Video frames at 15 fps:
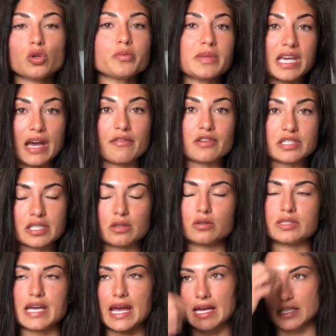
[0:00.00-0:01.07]
me every
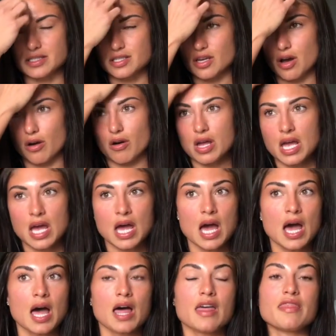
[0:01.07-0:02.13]
single day. And so
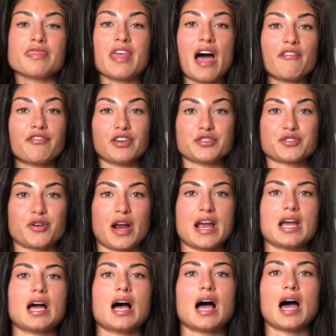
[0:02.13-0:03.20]
that feels
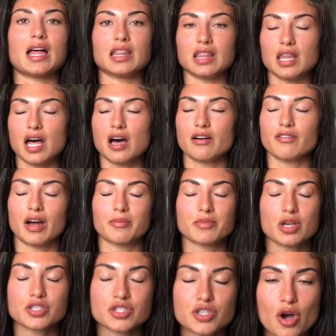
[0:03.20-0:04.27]
great. I'm
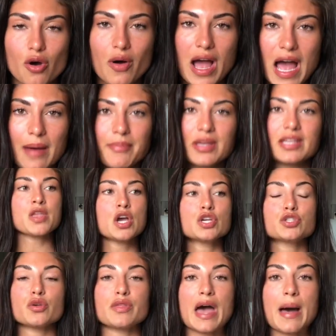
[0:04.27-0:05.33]
so happy.
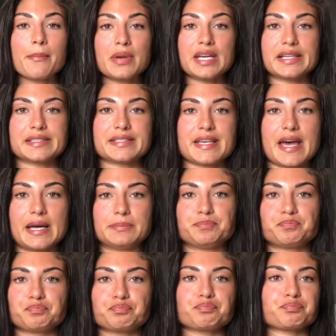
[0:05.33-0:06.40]
So that being
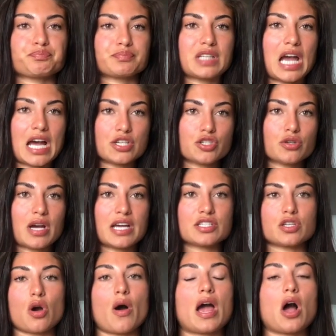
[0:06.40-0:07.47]
said, as you
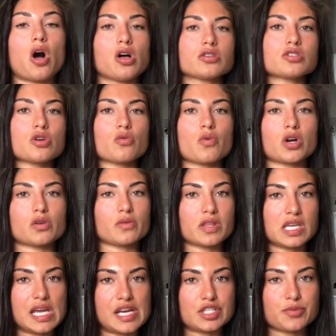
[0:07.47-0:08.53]
guys know, I also work
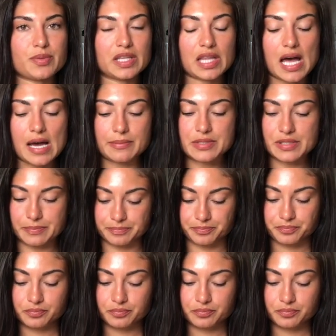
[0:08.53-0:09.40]
with EHP Labs.